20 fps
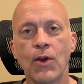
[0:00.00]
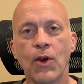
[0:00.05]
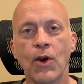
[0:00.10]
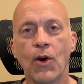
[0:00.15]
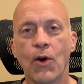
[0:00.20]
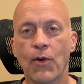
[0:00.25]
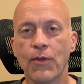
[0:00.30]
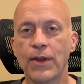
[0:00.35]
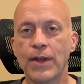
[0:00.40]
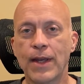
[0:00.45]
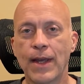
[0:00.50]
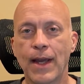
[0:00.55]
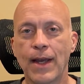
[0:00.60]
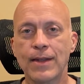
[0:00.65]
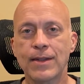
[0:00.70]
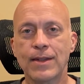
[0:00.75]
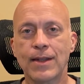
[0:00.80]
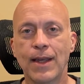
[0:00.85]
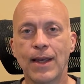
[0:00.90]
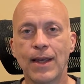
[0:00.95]
or the
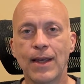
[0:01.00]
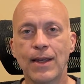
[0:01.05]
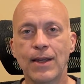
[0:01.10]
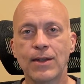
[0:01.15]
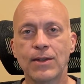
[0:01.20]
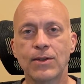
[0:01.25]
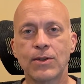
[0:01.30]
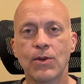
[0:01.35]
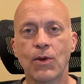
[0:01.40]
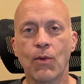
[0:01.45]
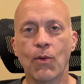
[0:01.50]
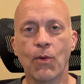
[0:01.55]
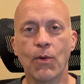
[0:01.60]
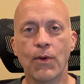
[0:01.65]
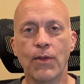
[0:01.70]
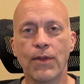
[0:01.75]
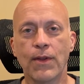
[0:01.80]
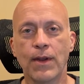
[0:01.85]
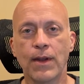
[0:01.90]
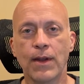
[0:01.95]
Cascades or
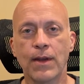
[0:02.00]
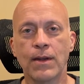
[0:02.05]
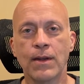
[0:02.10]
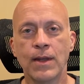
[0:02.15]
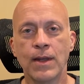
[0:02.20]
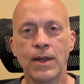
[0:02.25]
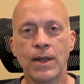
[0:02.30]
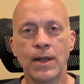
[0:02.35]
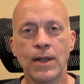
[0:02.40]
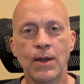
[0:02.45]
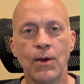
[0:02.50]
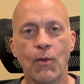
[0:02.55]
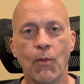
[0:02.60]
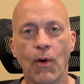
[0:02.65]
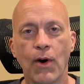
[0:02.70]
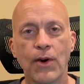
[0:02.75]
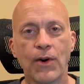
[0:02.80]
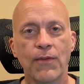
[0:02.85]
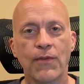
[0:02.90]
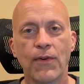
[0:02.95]
the
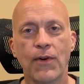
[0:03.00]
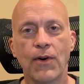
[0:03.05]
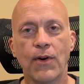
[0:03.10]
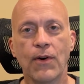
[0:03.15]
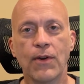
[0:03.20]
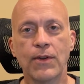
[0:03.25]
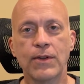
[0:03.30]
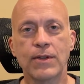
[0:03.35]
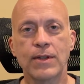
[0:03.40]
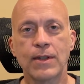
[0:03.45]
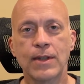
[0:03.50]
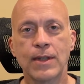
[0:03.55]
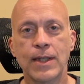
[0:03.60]
waterfalls,